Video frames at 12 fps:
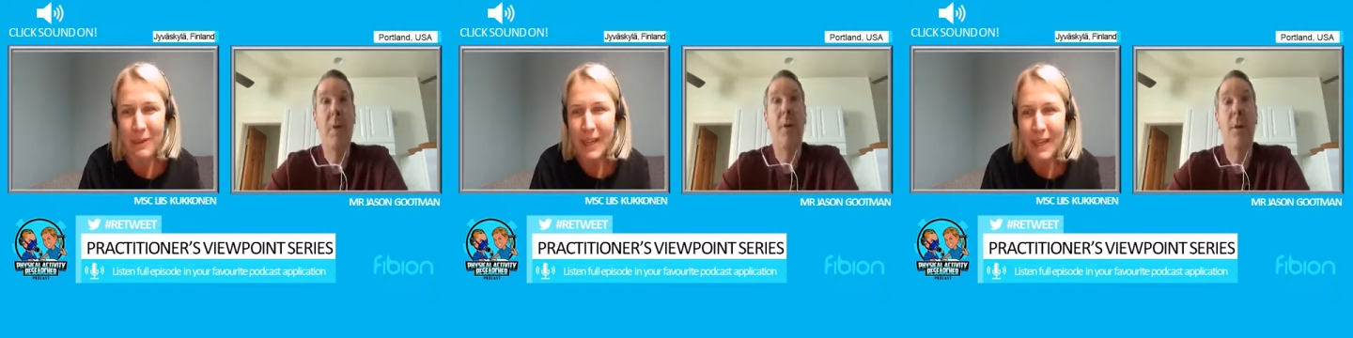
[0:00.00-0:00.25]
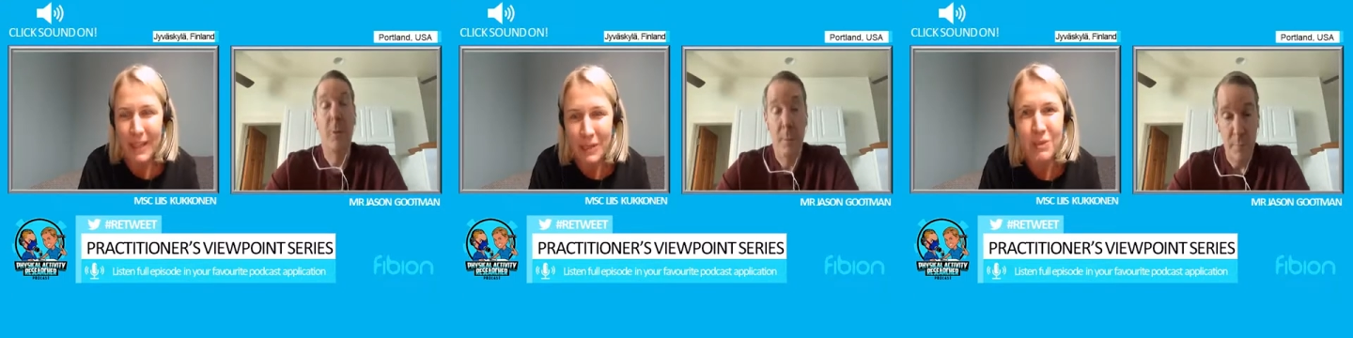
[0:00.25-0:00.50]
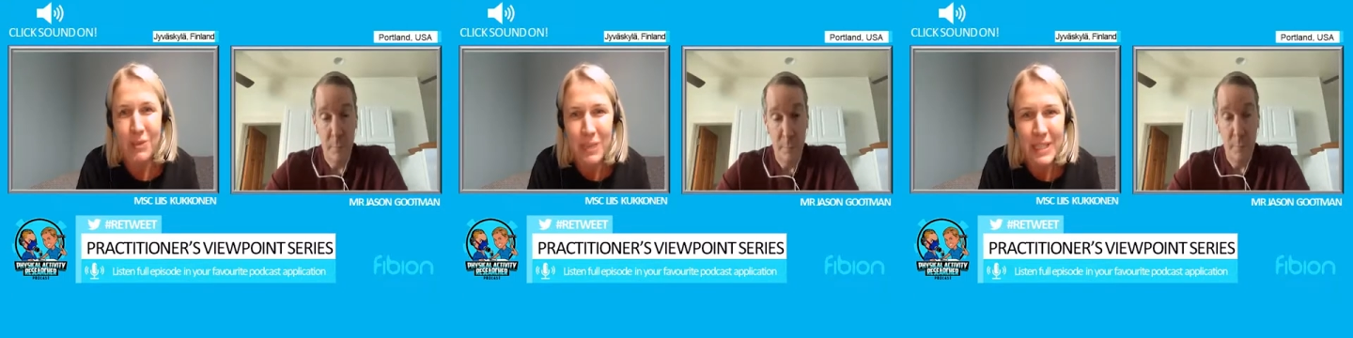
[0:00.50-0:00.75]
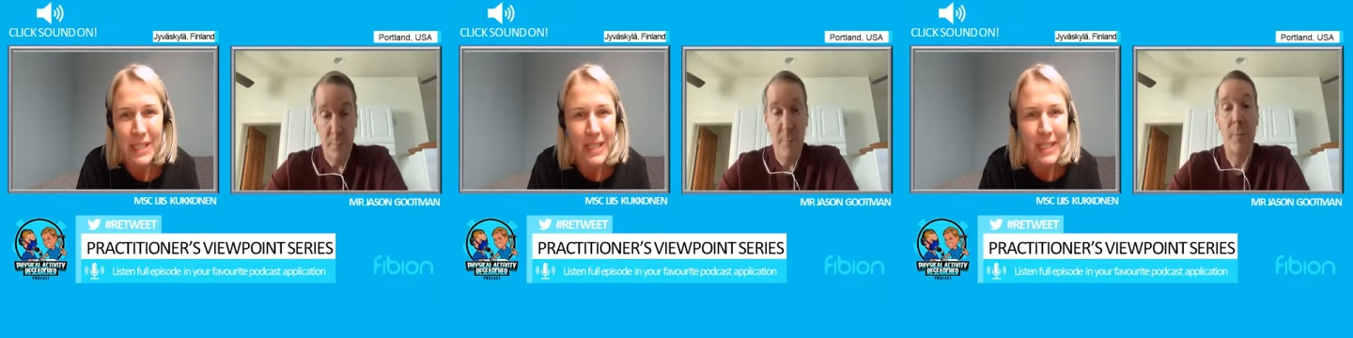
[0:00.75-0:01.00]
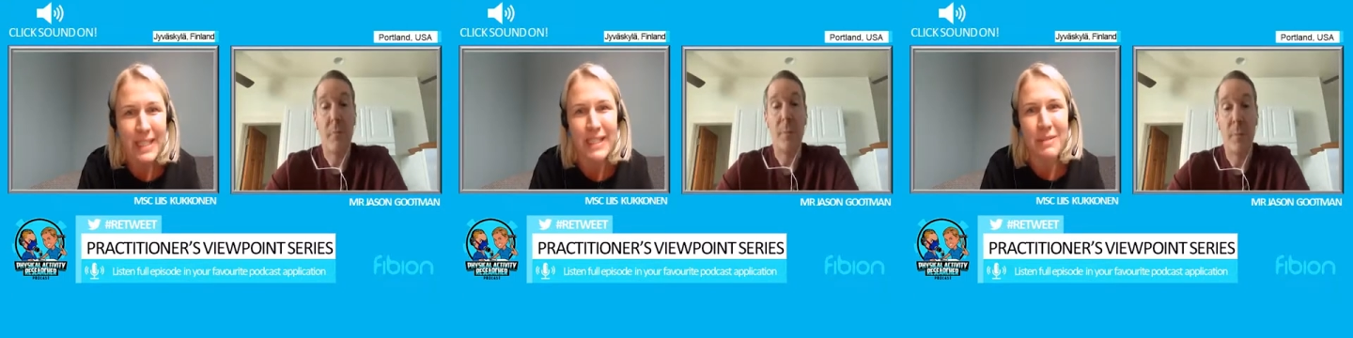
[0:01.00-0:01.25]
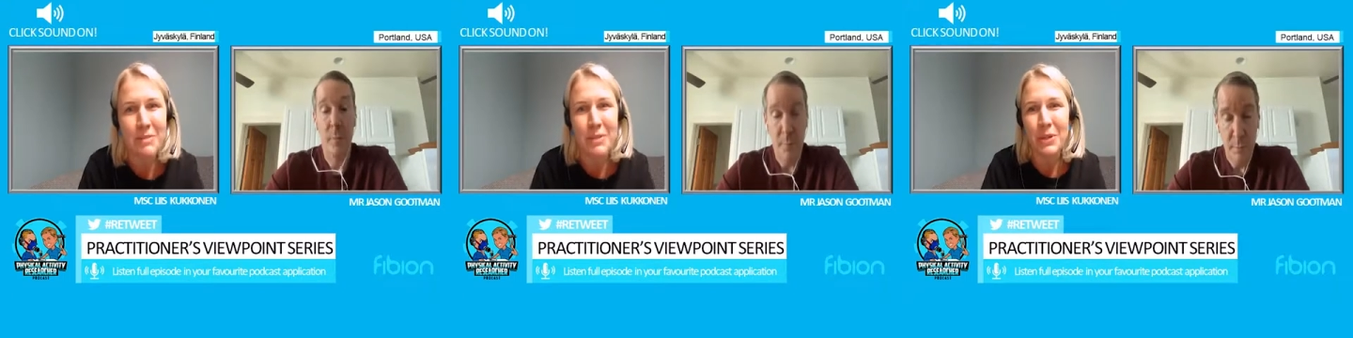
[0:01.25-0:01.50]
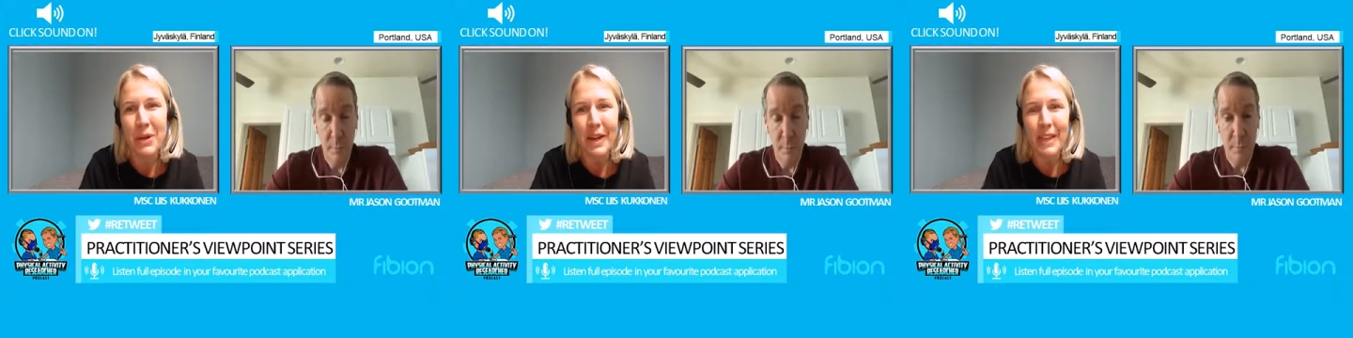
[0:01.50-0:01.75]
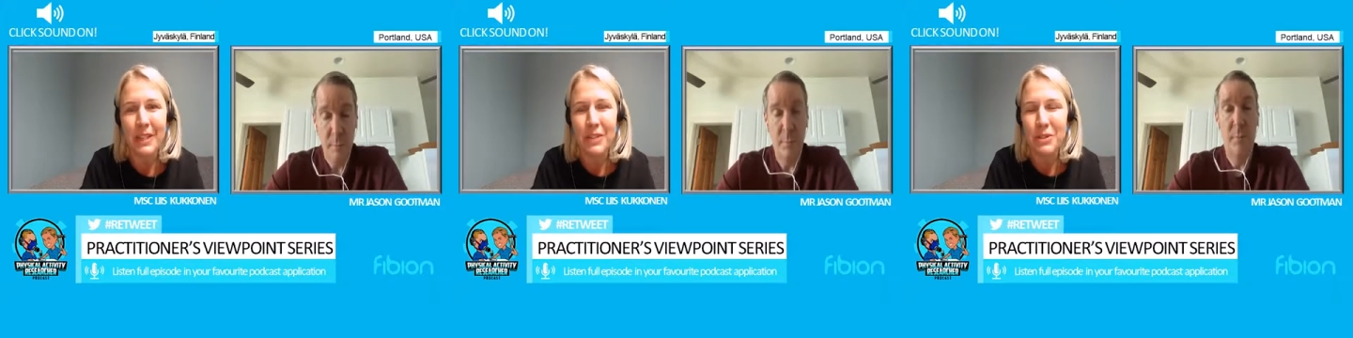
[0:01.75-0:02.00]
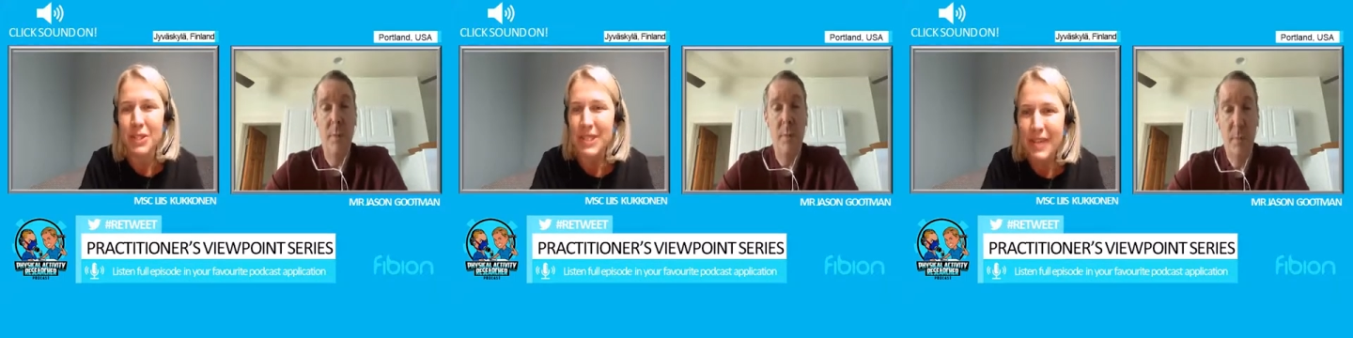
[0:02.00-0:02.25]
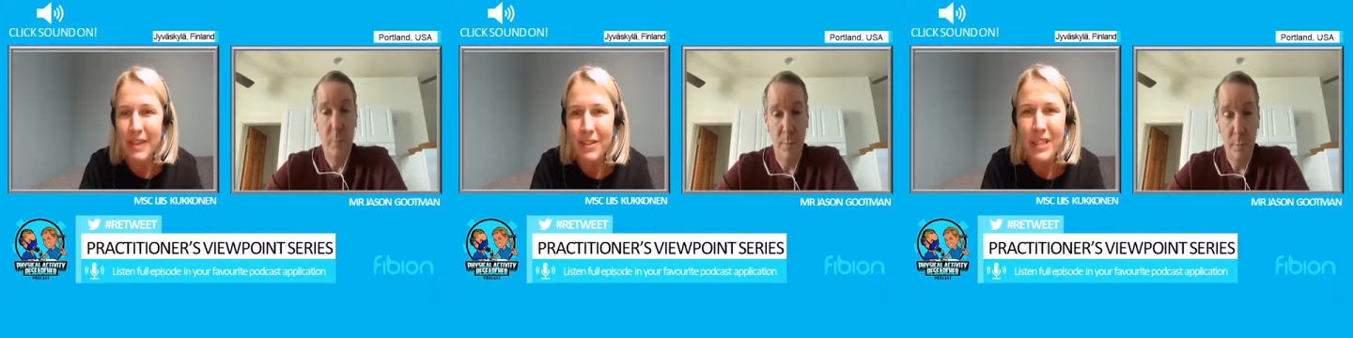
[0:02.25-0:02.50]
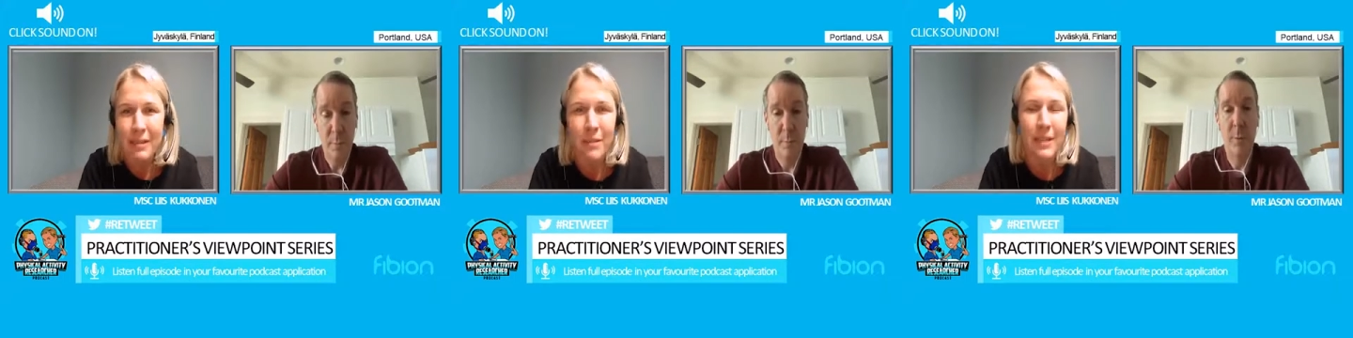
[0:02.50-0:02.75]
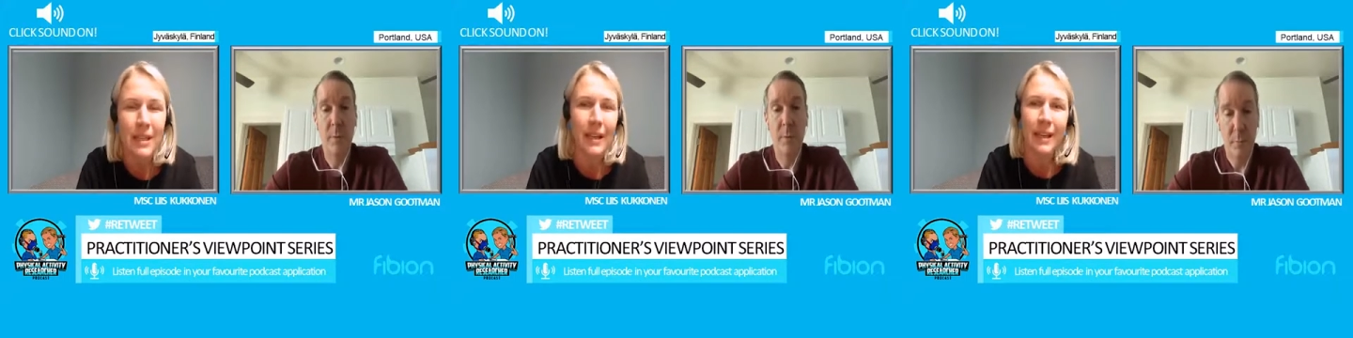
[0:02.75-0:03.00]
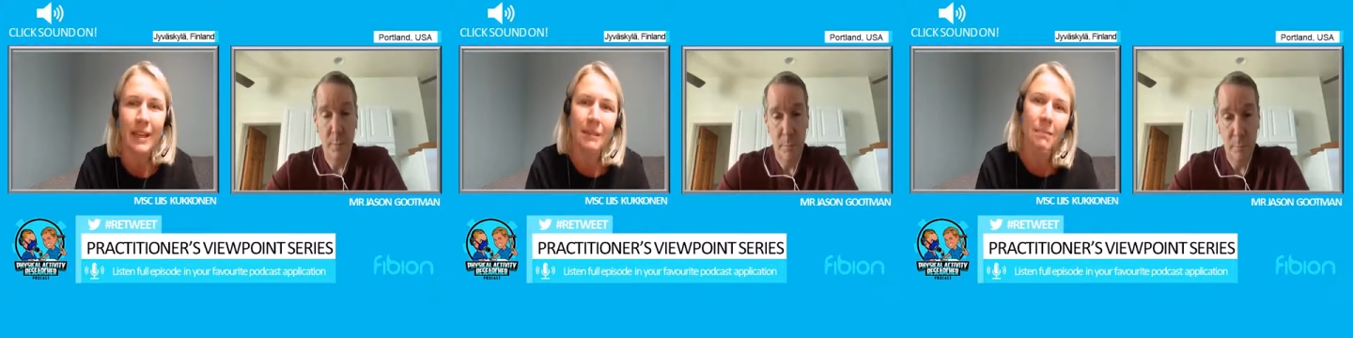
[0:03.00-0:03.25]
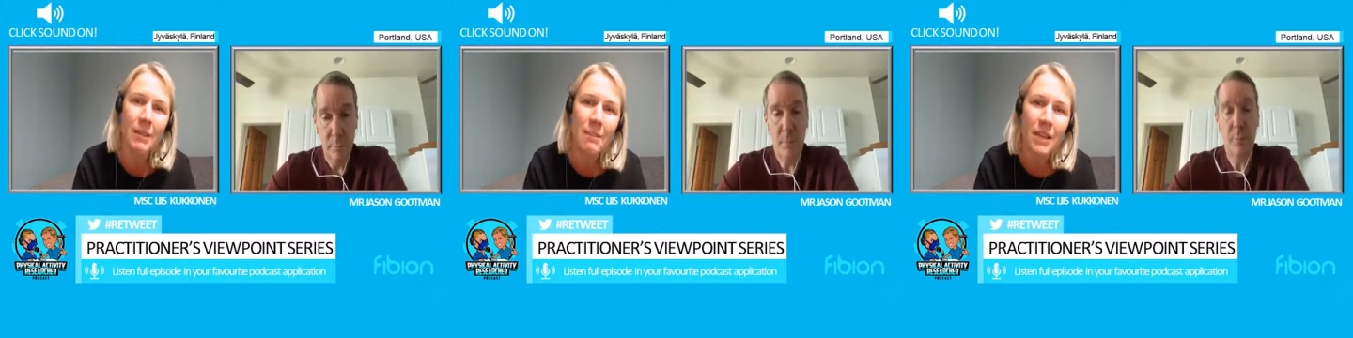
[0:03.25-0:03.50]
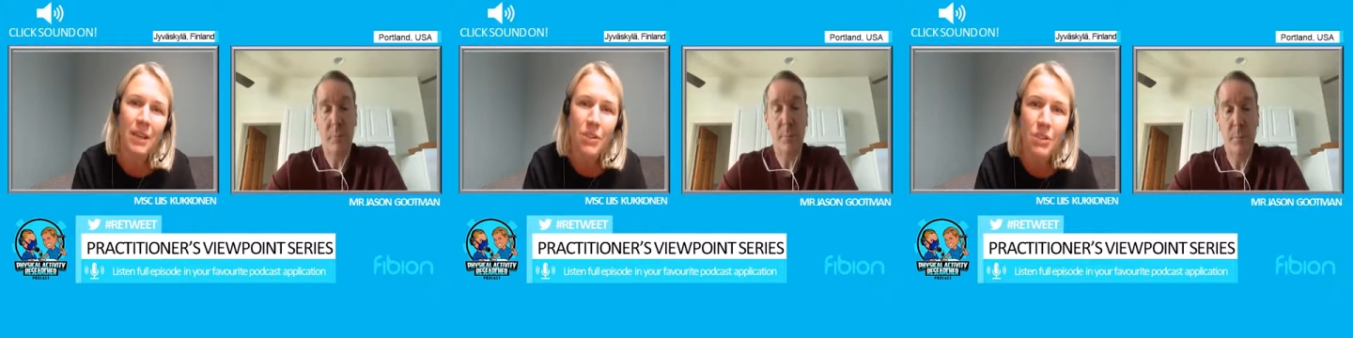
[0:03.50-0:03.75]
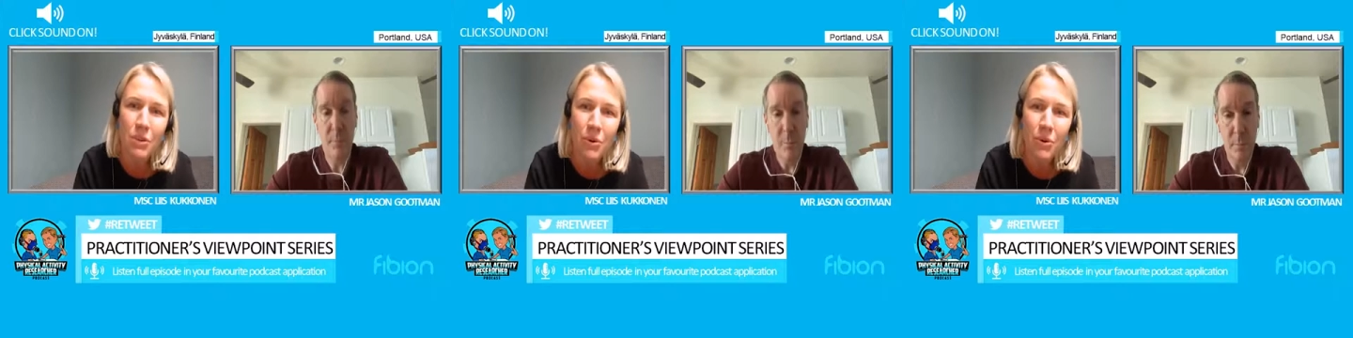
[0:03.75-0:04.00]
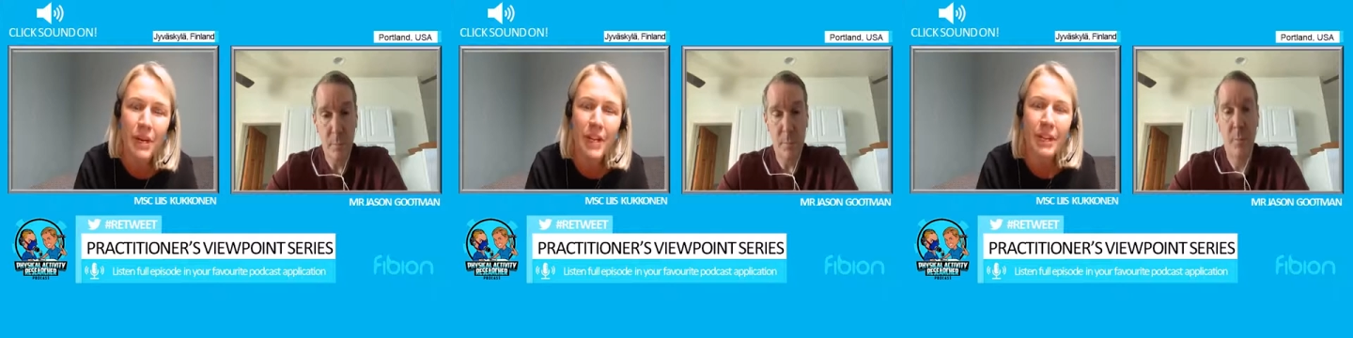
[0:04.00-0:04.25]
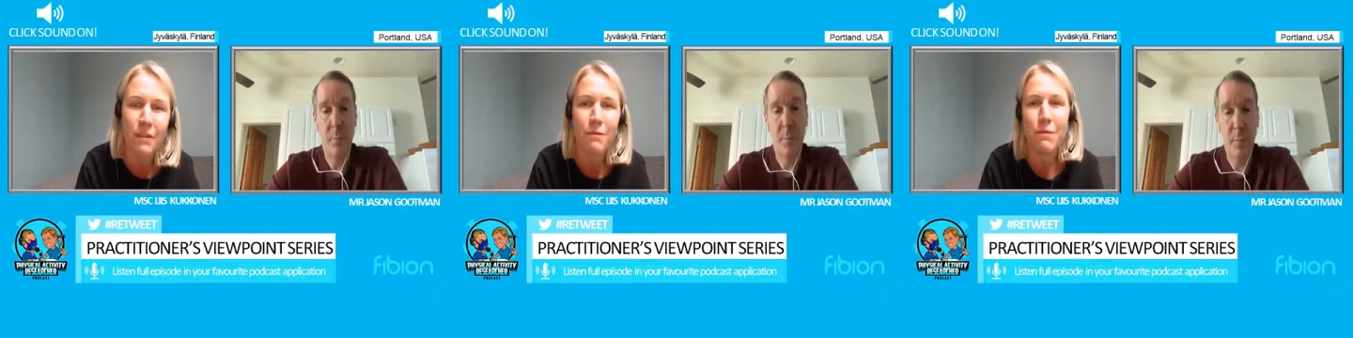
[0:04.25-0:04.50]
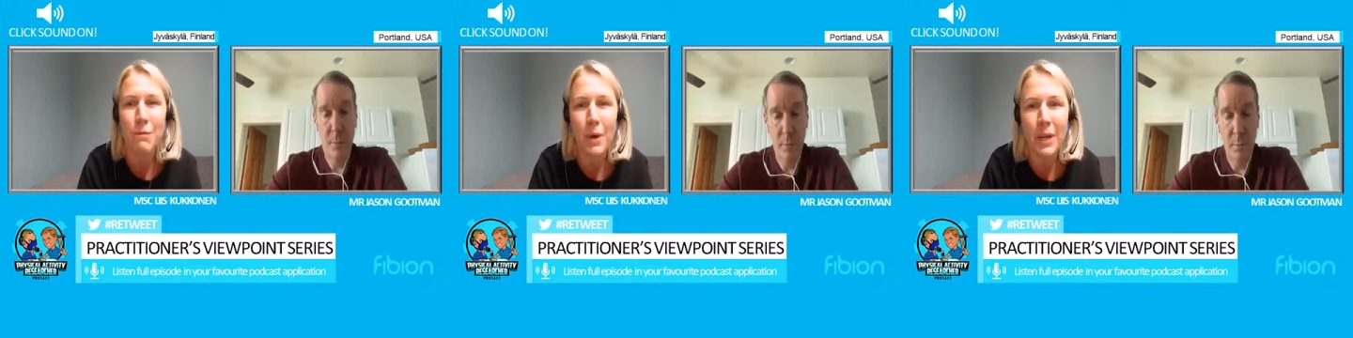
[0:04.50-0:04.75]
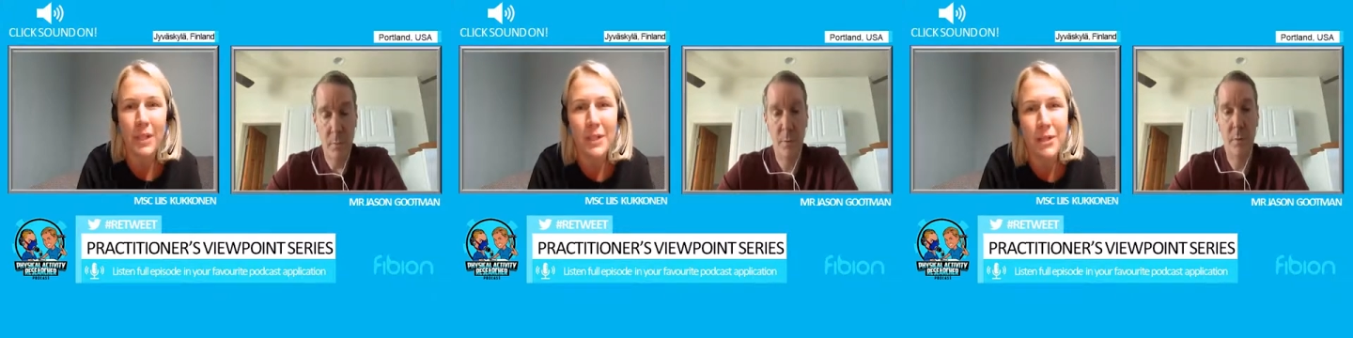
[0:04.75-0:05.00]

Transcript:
Speaker 1: getting good results. Would you like to share something like maybe a story of what